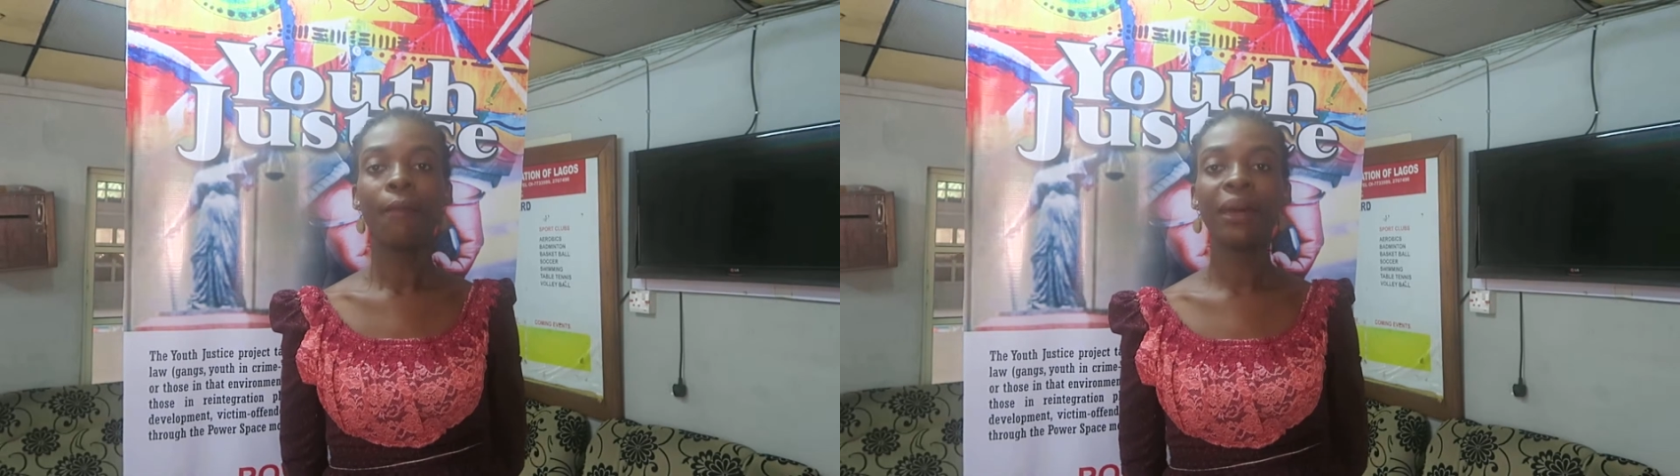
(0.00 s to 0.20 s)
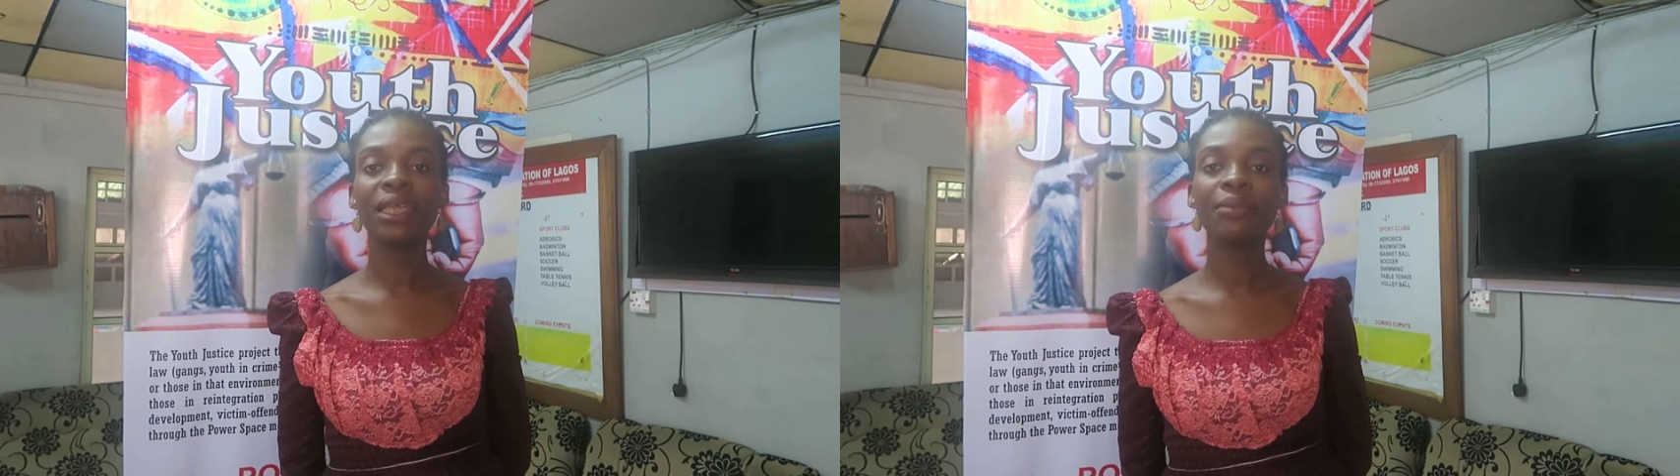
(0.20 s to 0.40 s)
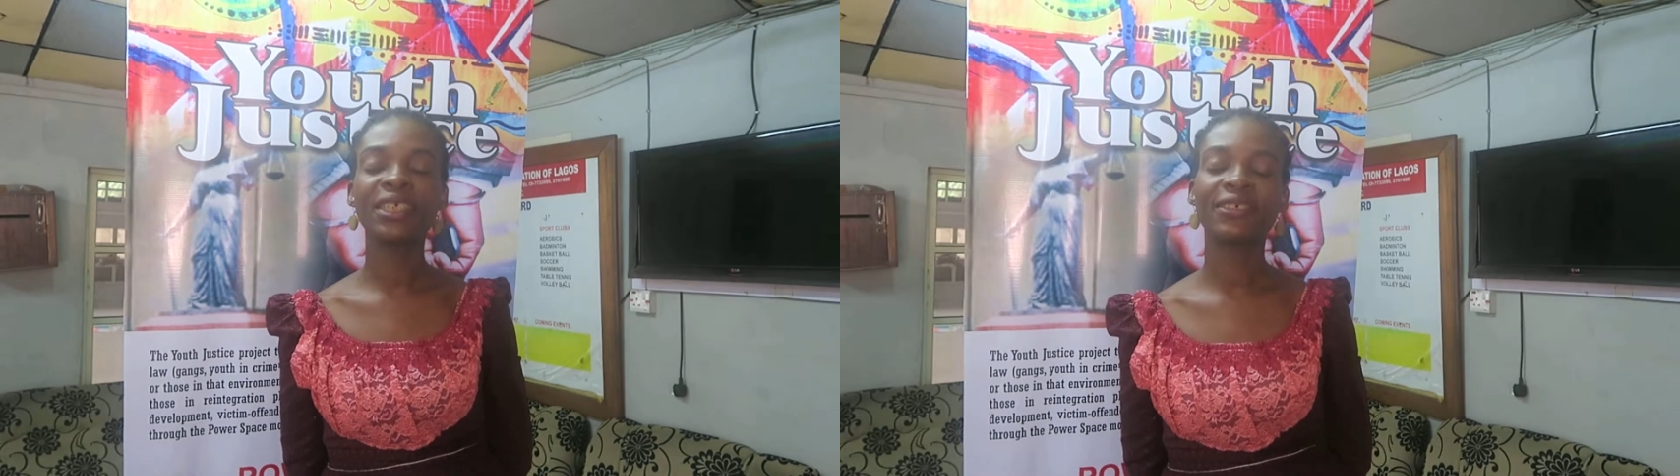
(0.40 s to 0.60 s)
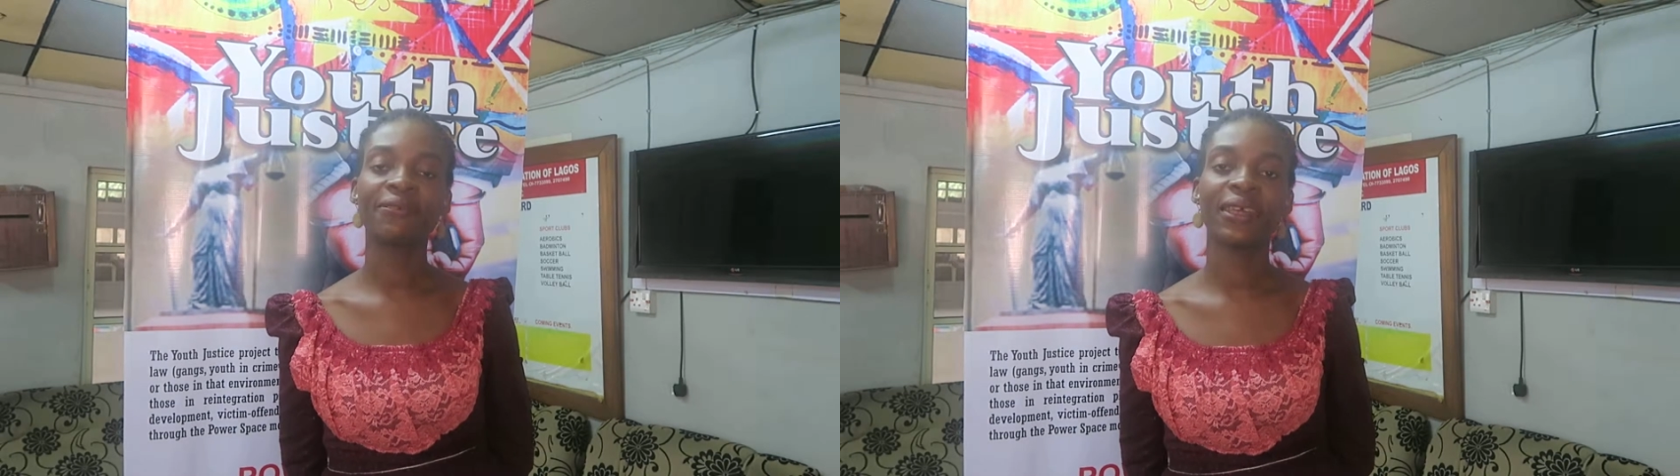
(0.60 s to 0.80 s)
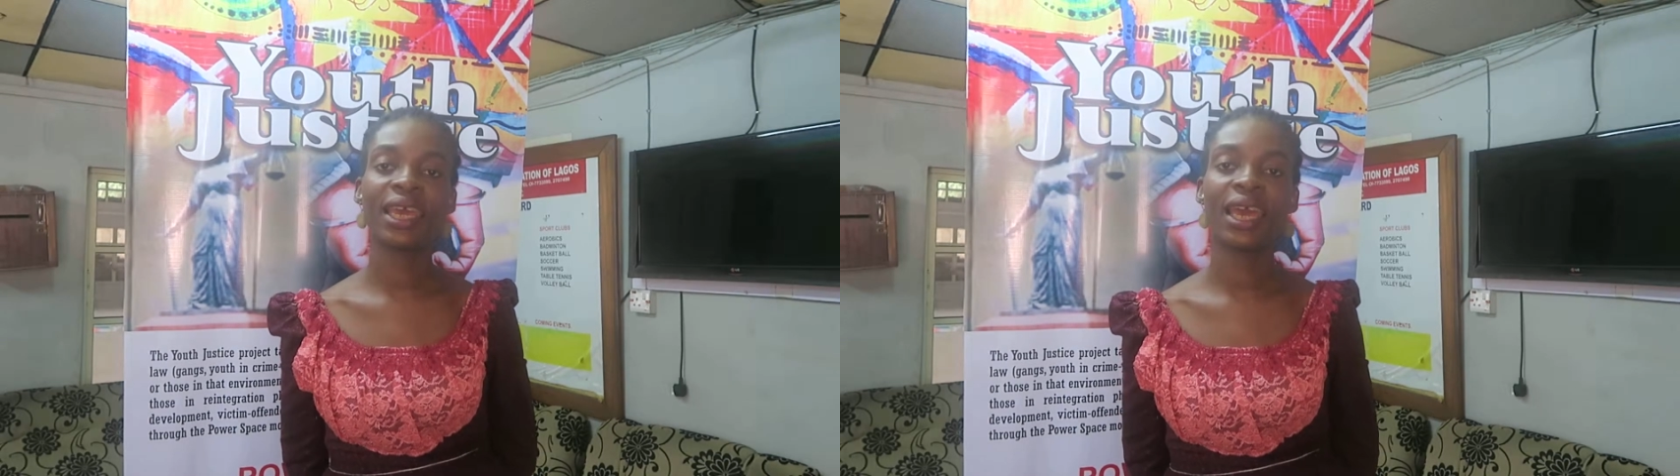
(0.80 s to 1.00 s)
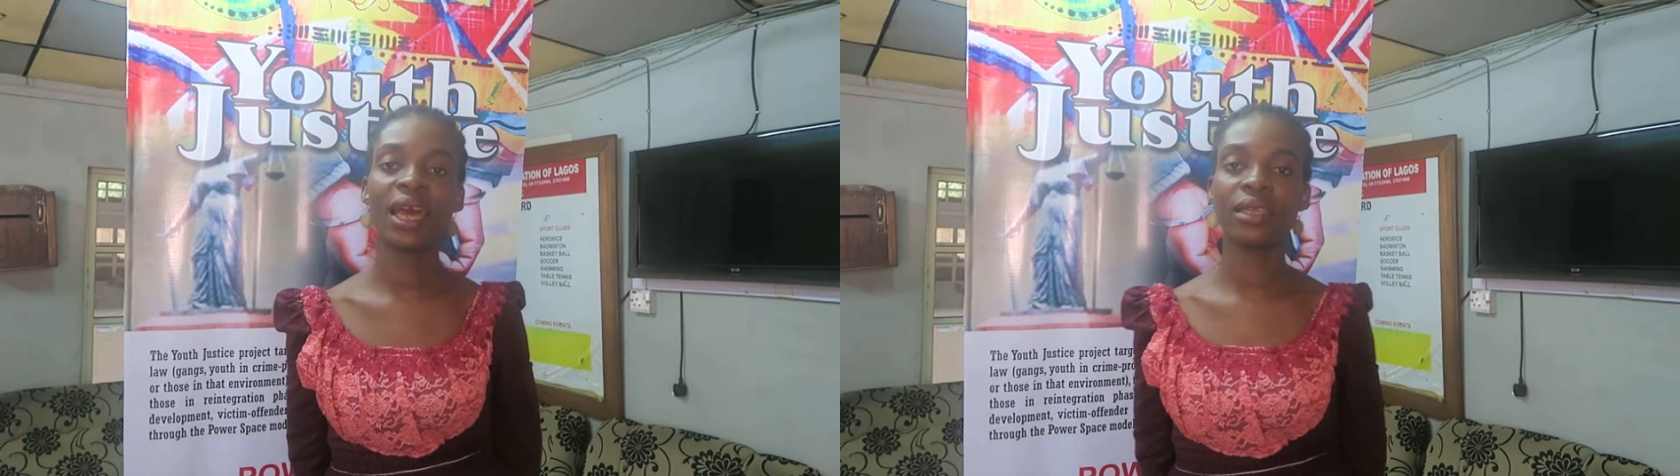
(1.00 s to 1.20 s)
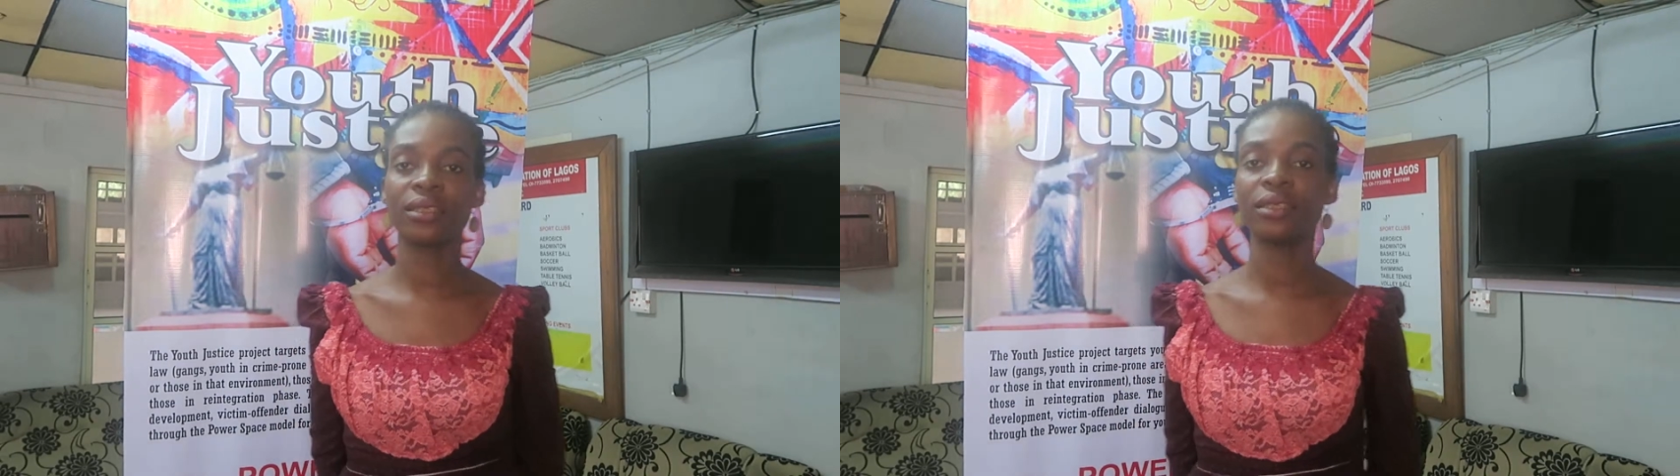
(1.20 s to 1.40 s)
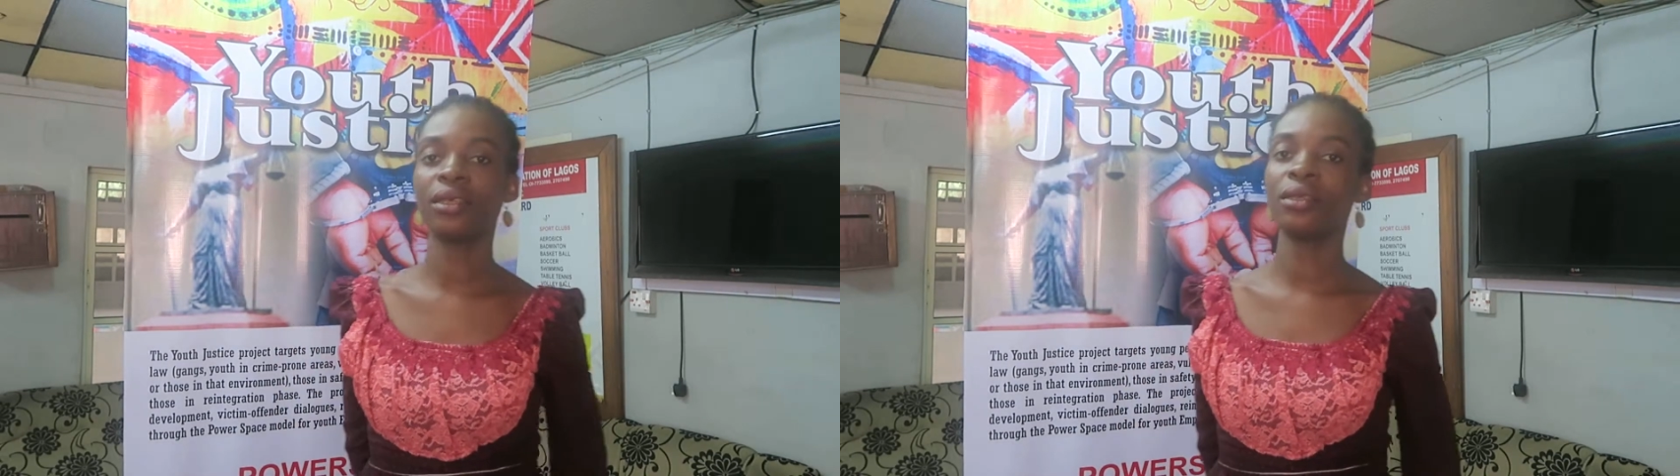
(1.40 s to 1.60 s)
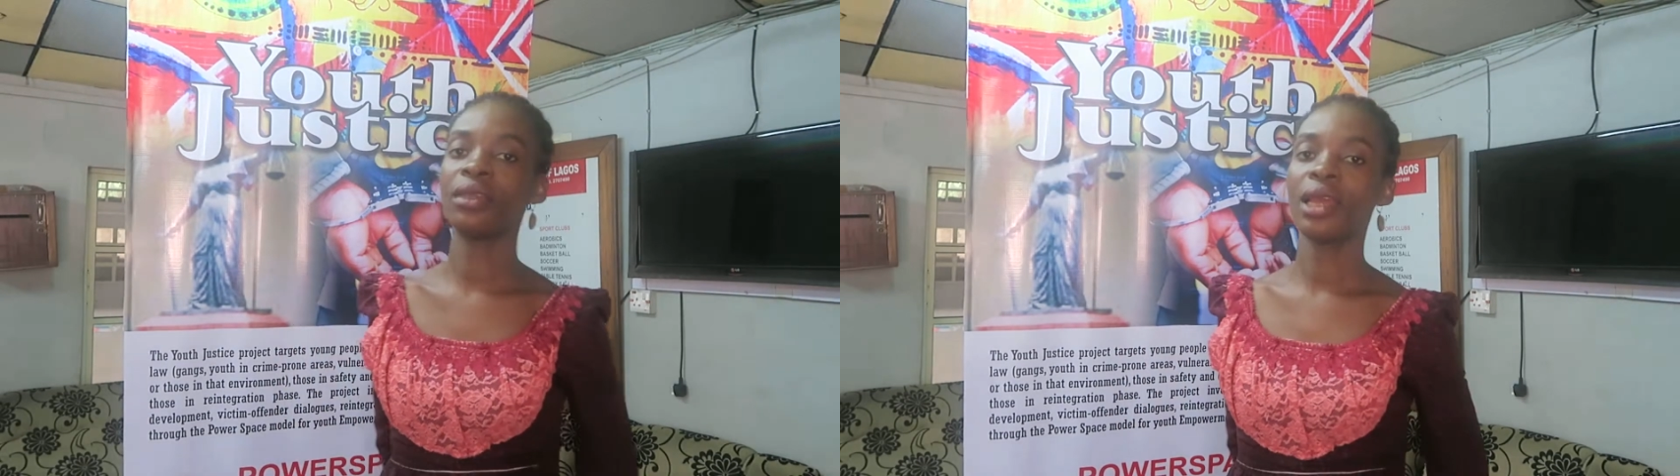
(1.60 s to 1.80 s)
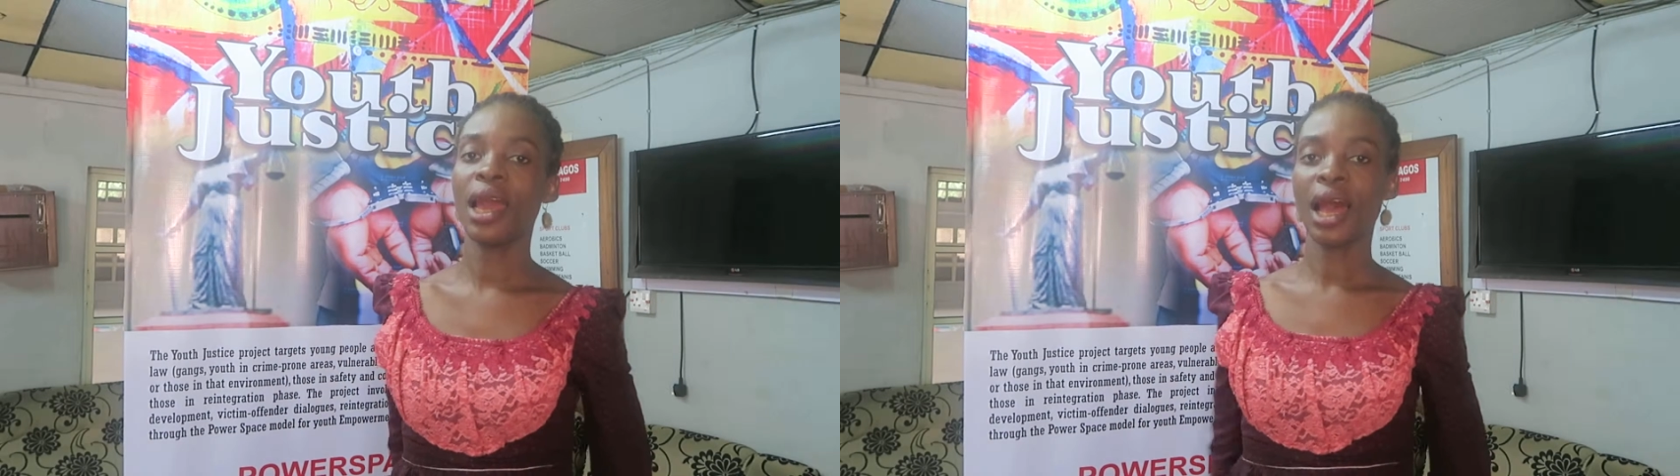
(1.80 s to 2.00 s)
My name is Funke.
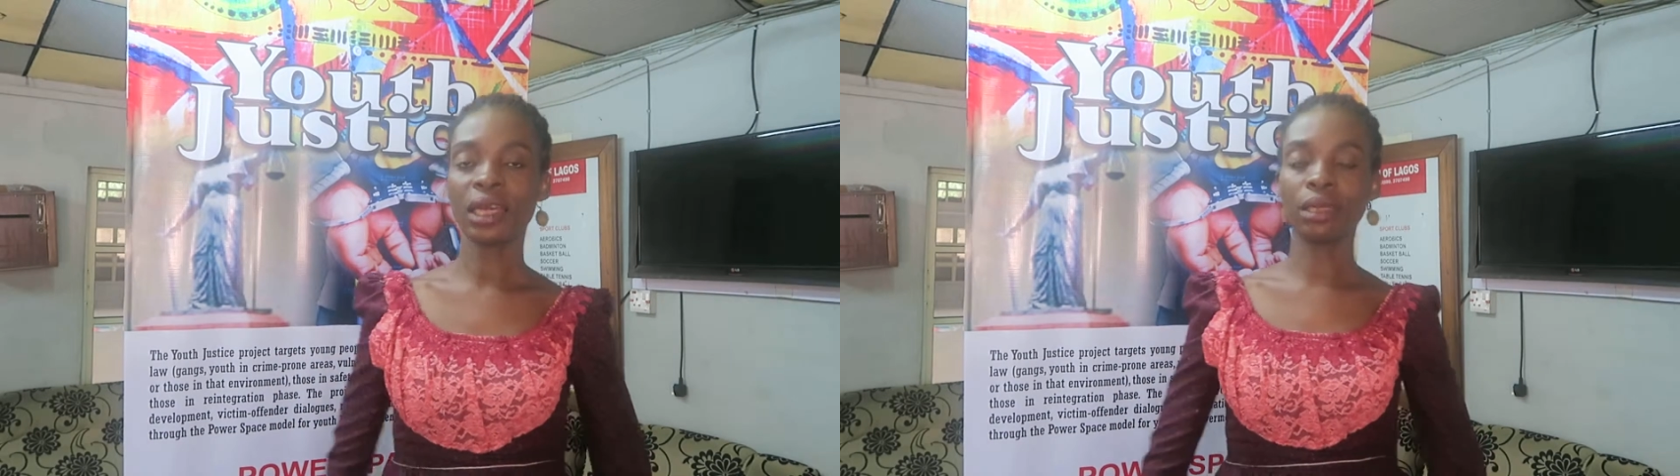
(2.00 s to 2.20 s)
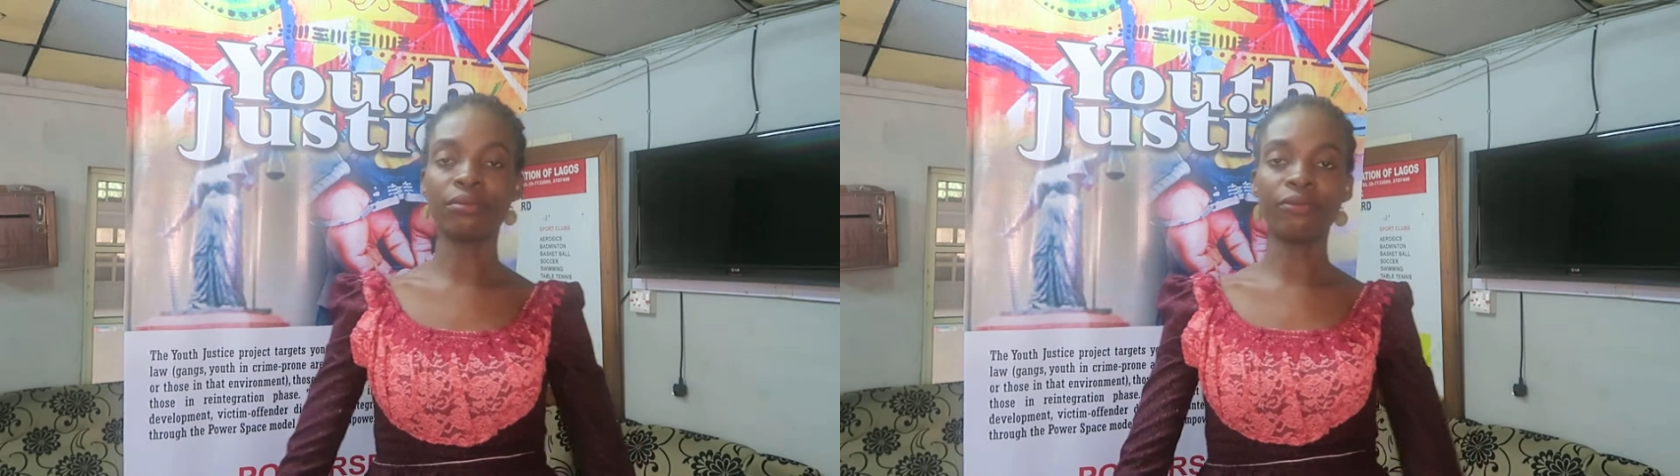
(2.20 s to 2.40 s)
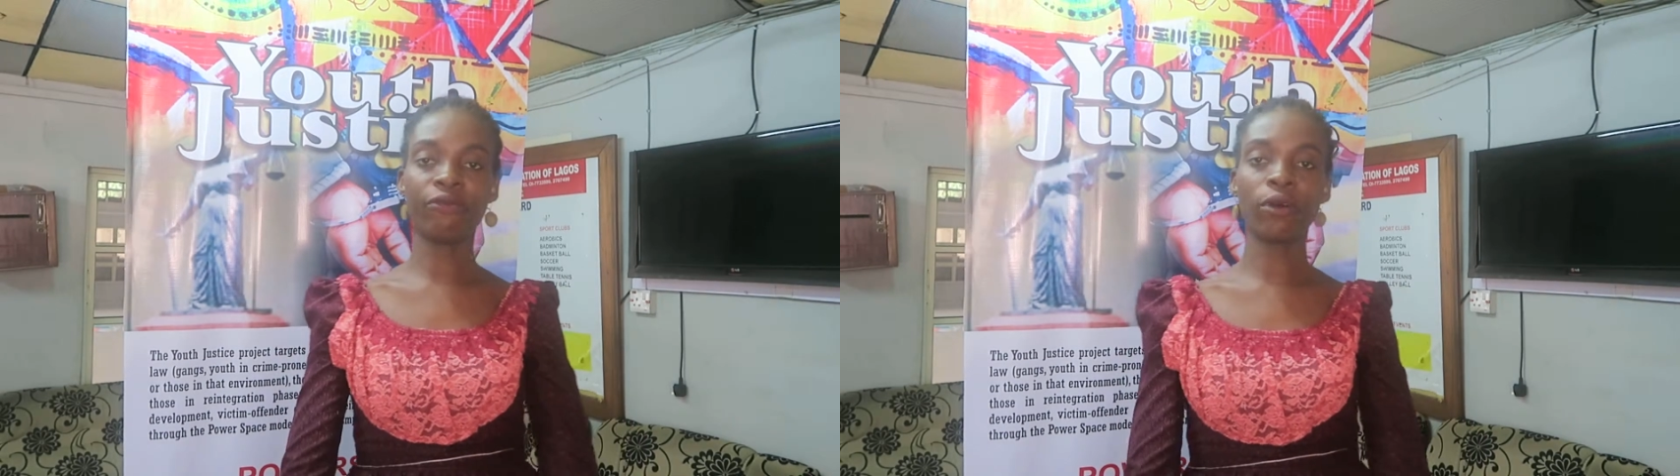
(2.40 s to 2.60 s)
I am